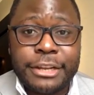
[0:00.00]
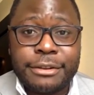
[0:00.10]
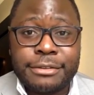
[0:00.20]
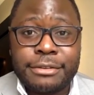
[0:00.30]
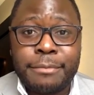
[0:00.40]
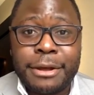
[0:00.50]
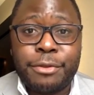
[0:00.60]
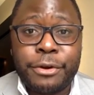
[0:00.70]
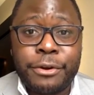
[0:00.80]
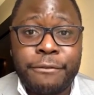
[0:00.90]
because
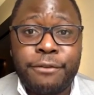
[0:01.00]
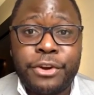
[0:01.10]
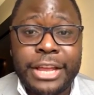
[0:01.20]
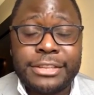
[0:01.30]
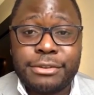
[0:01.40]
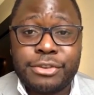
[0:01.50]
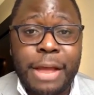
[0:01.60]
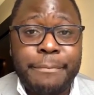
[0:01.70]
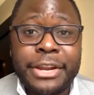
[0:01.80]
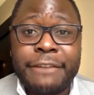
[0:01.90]
about thirty or forty I C Os are
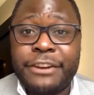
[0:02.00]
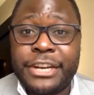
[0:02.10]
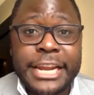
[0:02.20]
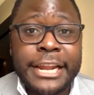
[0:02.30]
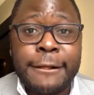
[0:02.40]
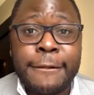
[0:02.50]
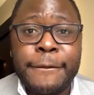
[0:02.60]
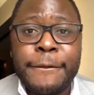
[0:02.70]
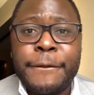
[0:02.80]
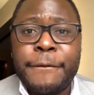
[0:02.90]
happening every day now,
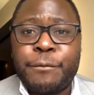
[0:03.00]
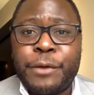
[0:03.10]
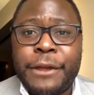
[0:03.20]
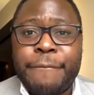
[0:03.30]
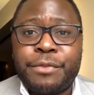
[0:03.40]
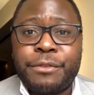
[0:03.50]
right?